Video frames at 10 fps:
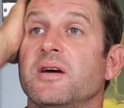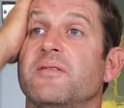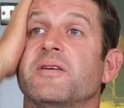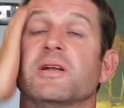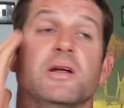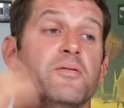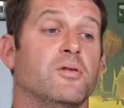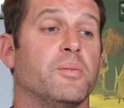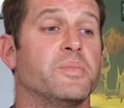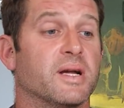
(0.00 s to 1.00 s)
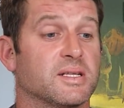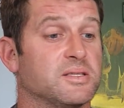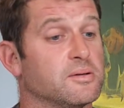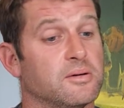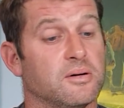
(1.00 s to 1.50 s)
nothing. And Rob next
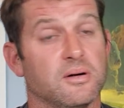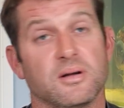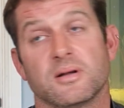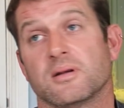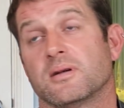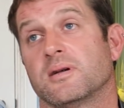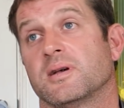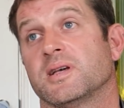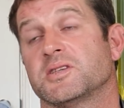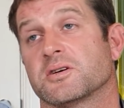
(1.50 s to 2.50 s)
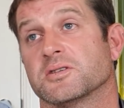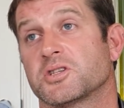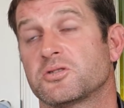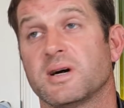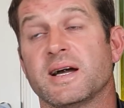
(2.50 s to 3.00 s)
door, he's gone
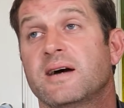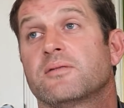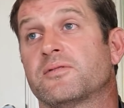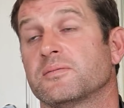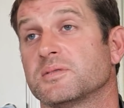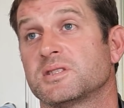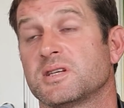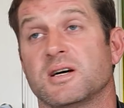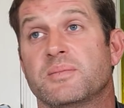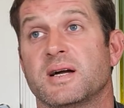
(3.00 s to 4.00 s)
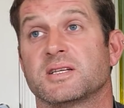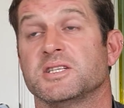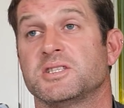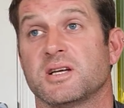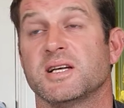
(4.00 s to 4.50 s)
straight out from the start of the match.
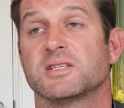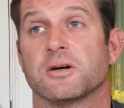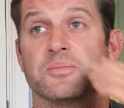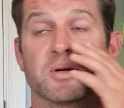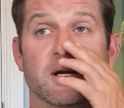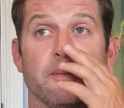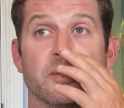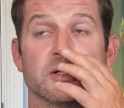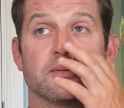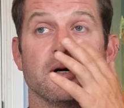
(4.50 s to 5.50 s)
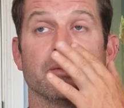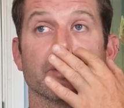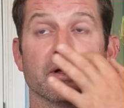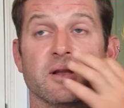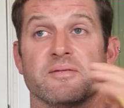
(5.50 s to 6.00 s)
He's dobbed a couple as well,
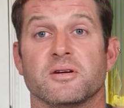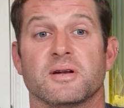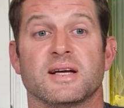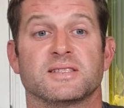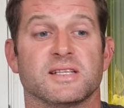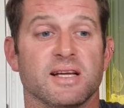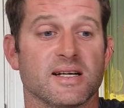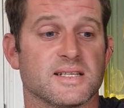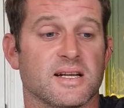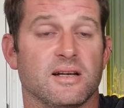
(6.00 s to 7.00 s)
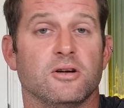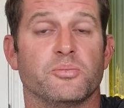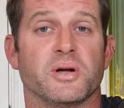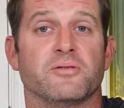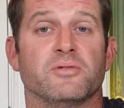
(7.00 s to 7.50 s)
but they've not lasted. He has had a little
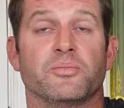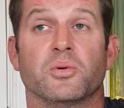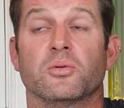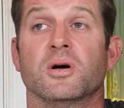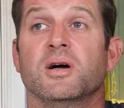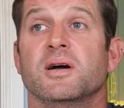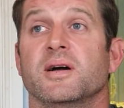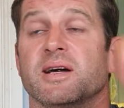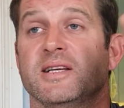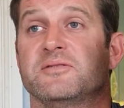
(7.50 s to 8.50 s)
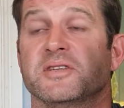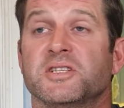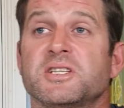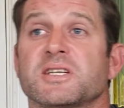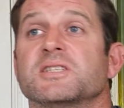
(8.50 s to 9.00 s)
bit of ripple. He's
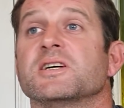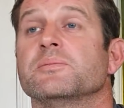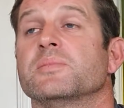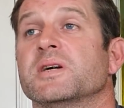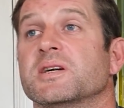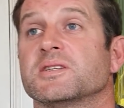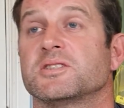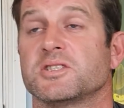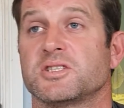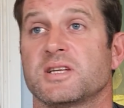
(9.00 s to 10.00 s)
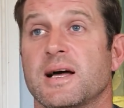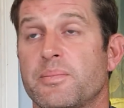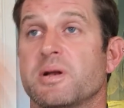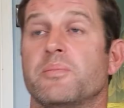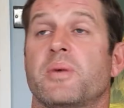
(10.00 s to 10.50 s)
fished 16 metres, just
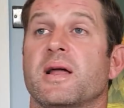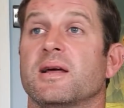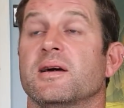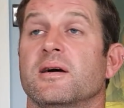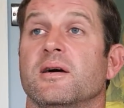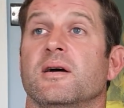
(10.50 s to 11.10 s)
slapping a pellet.